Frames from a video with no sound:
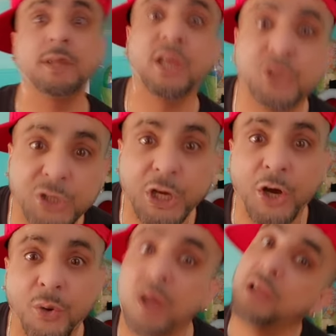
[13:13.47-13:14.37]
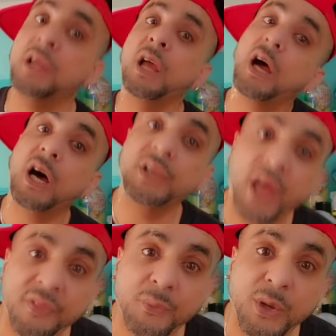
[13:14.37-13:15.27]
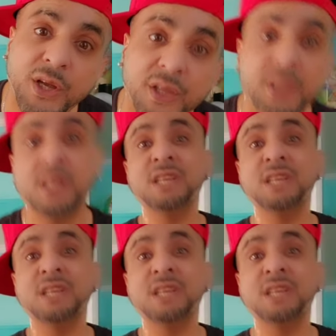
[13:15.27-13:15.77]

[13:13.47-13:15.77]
There you go. Another one.